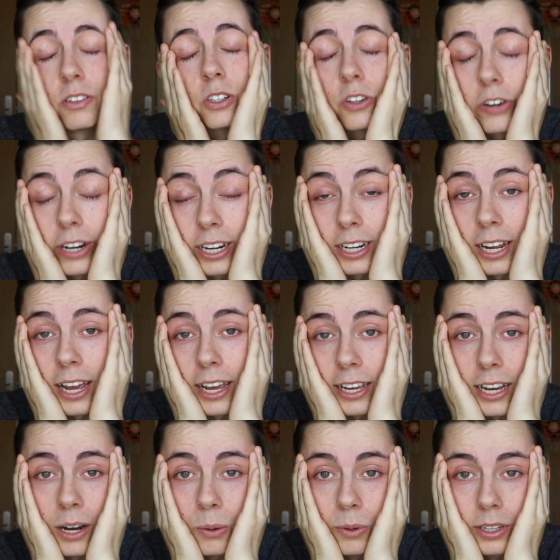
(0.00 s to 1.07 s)
agreeing to hang
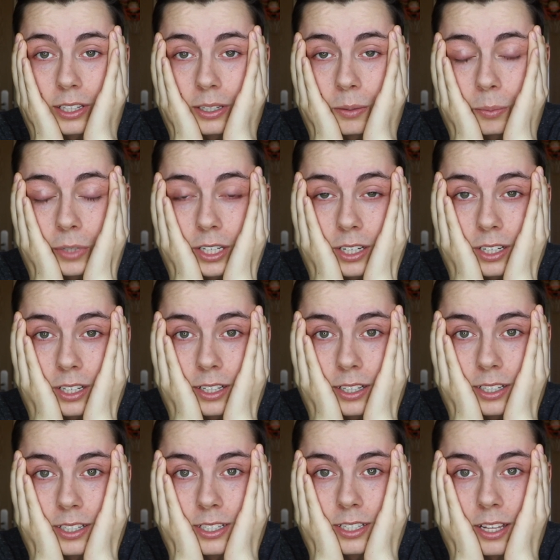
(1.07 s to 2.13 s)
out with him,
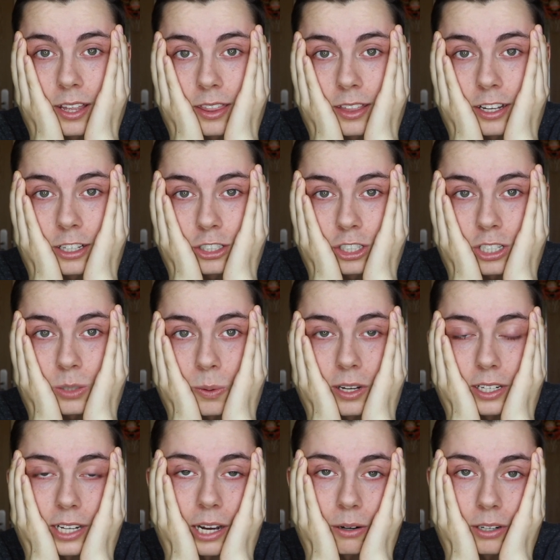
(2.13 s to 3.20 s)
because things just
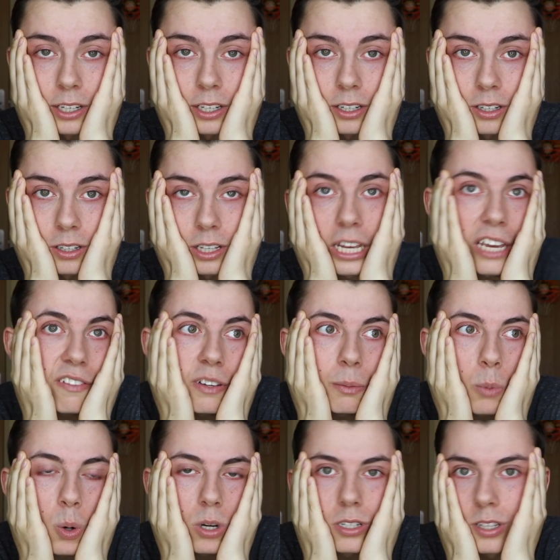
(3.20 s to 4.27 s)
went downhill, even
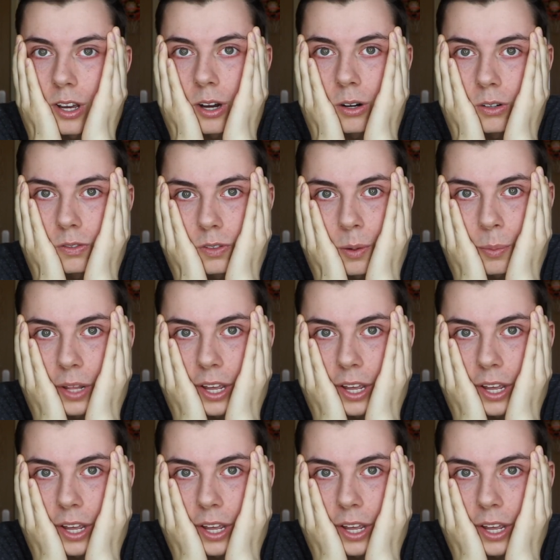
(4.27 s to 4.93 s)
more so from